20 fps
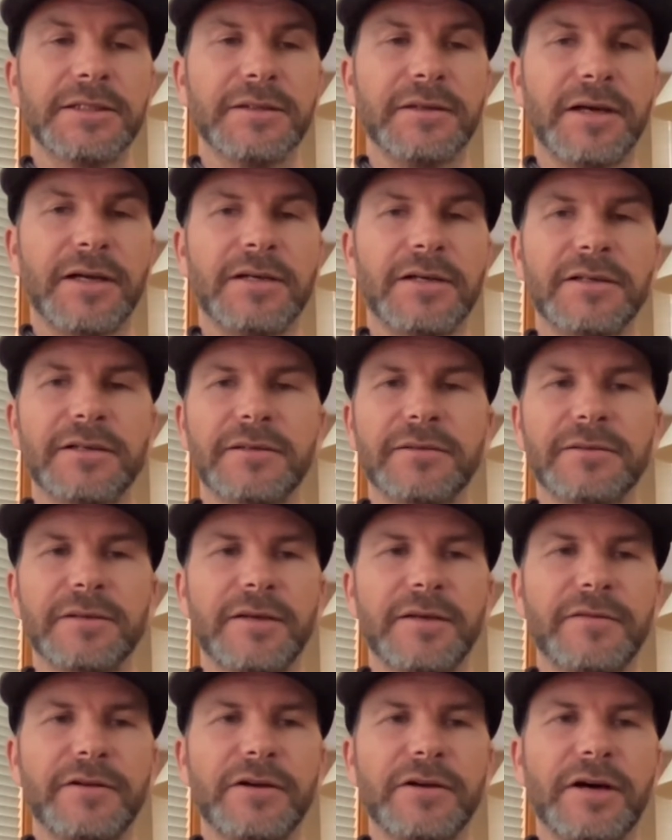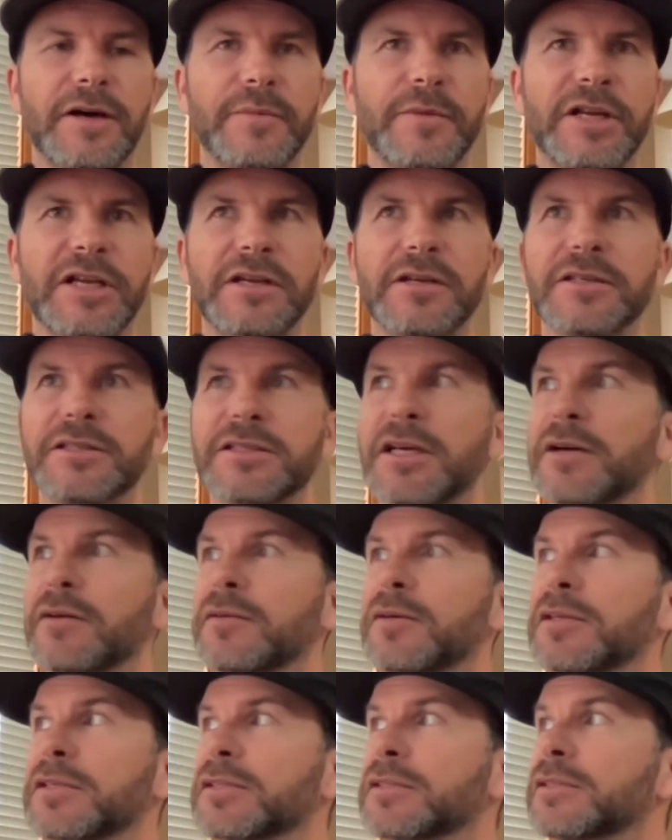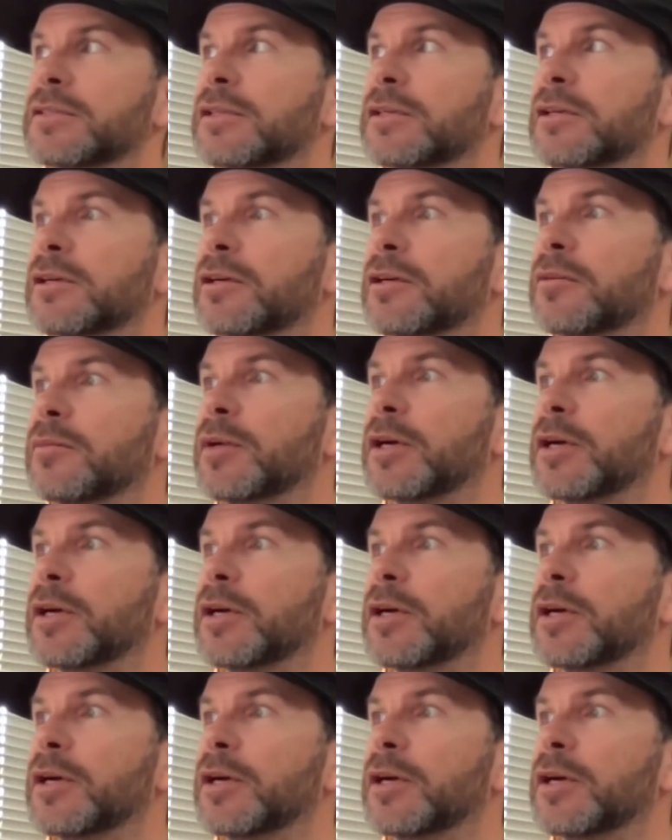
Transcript: So I don't even know how many years that was ago,